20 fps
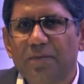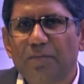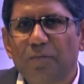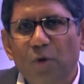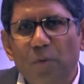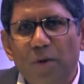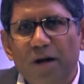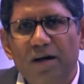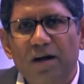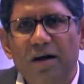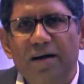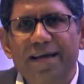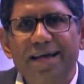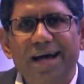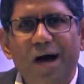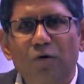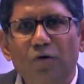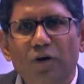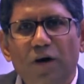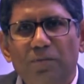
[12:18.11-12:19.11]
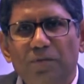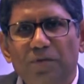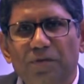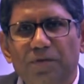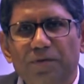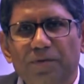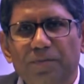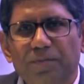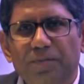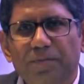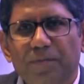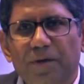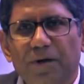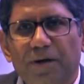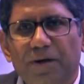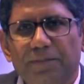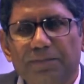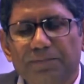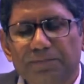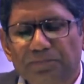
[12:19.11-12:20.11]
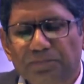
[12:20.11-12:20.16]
improvement learning outcomes, right?